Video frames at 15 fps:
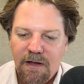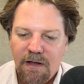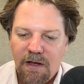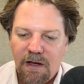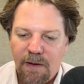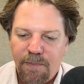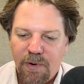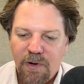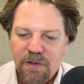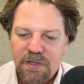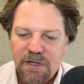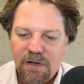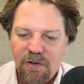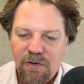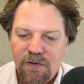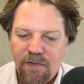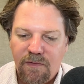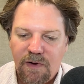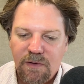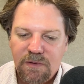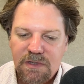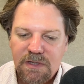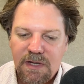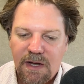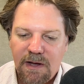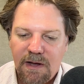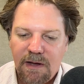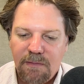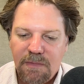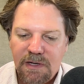a person who devotes
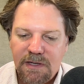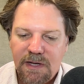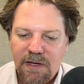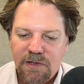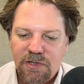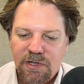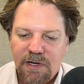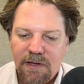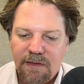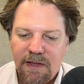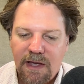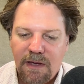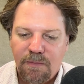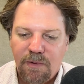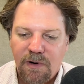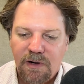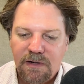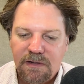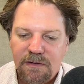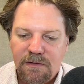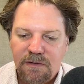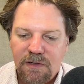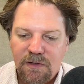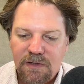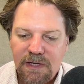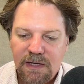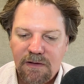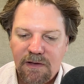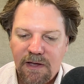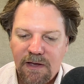time, attention, and labor to
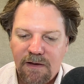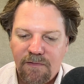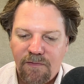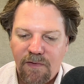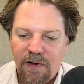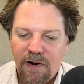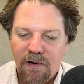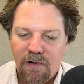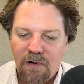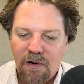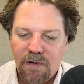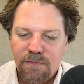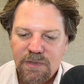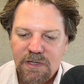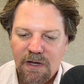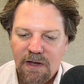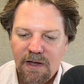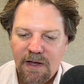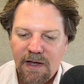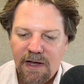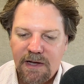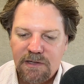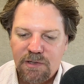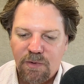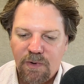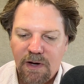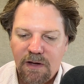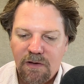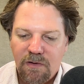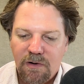dealing in firearms as a
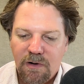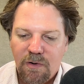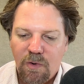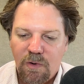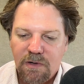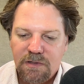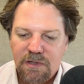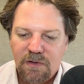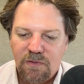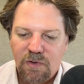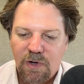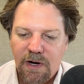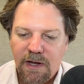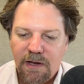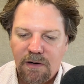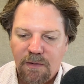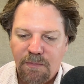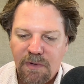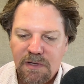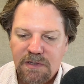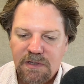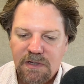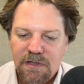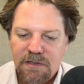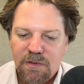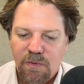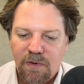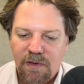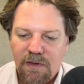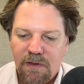regular course of trade or business
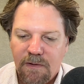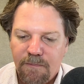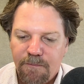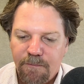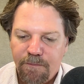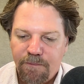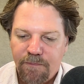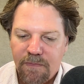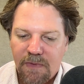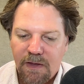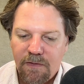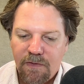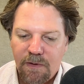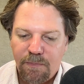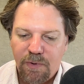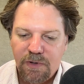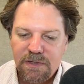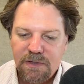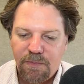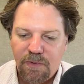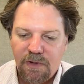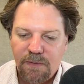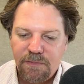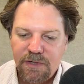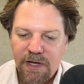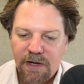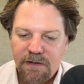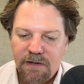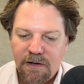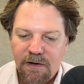with the principal
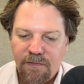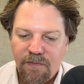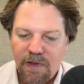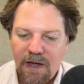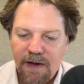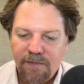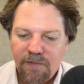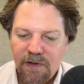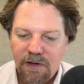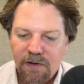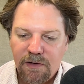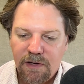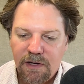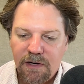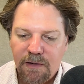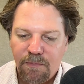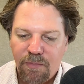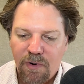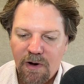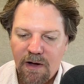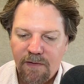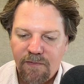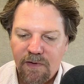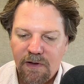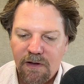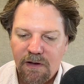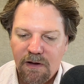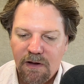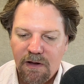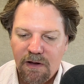objective of livelihood and profit
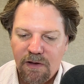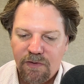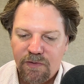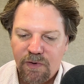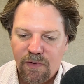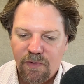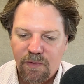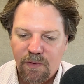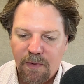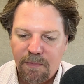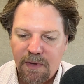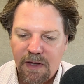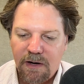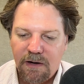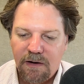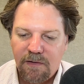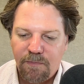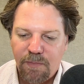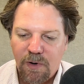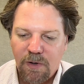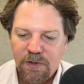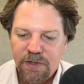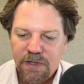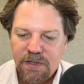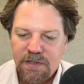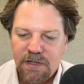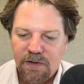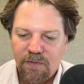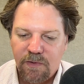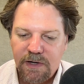through the repetitive purchase
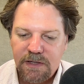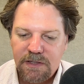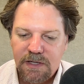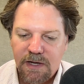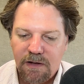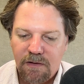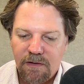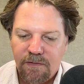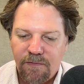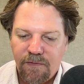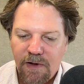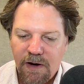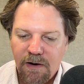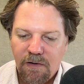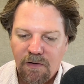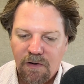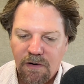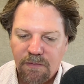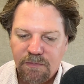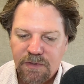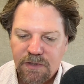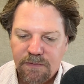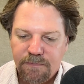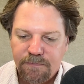and resale of firearms.